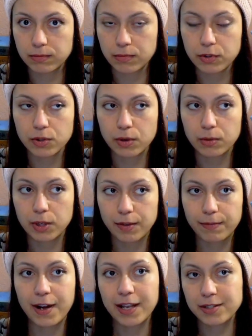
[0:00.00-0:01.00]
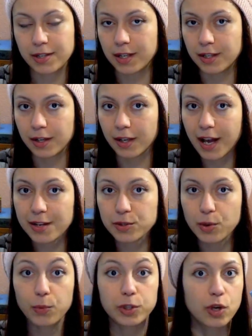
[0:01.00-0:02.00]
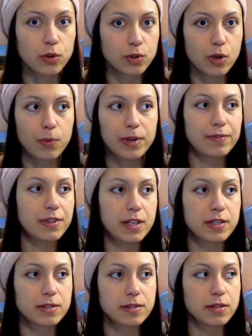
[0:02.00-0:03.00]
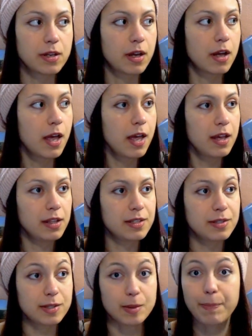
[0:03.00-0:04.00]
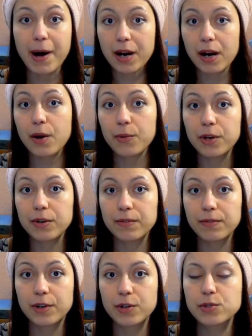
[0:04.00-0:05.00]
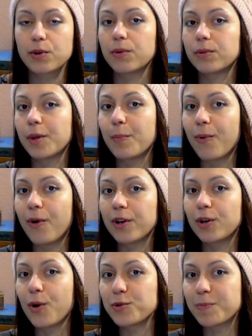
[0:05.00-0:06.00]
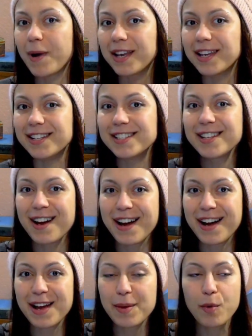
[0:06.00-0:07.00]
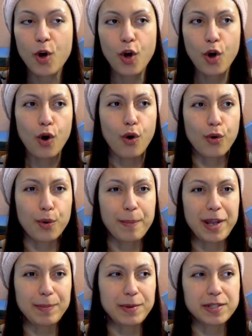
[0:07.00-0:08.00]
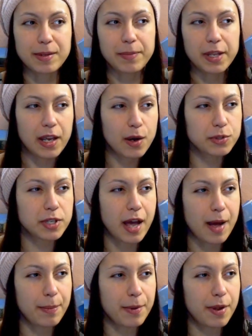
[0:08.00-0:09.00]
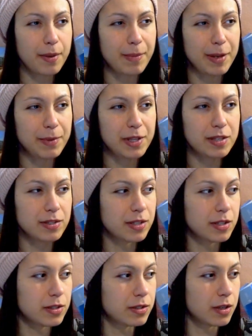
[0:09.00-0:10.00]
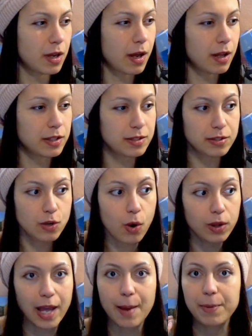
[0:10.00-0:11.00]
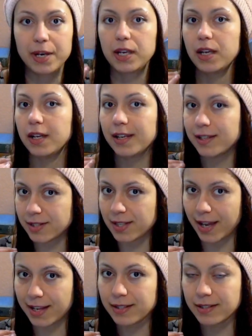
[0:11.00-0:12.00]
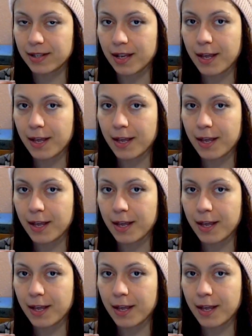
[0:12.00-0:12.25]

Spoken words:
So he finds a hidden castle. We don't know if this is a parallel universe, or the boy goes back in time, or maybe something else happened. Maybe this is all happening in his head.